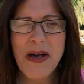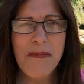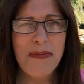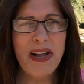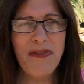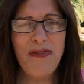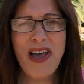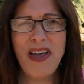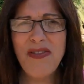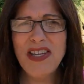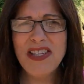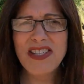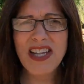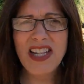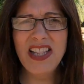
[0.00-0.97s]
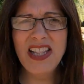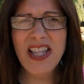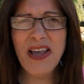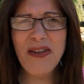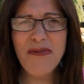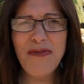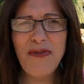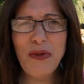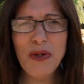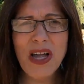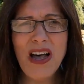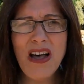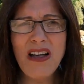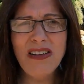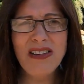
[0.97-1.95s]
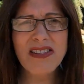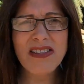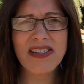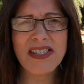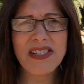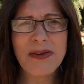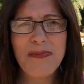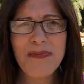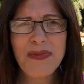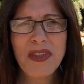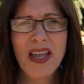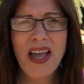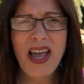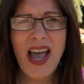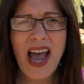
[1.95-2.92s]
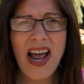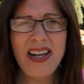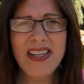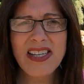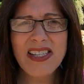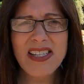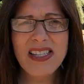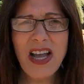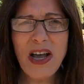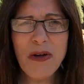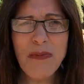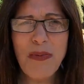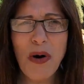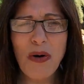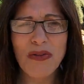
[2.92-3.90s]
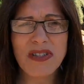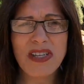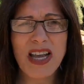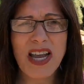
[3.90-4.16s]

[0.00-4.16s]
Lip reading: But I found these delightful gardens. And there's a duck pond